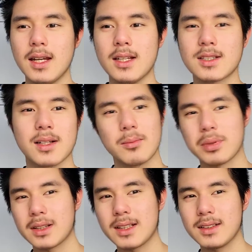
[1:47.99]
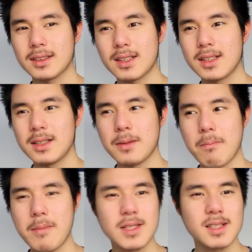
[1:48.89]
is completely
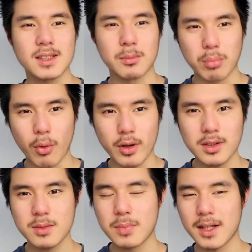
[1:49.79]
missing the point,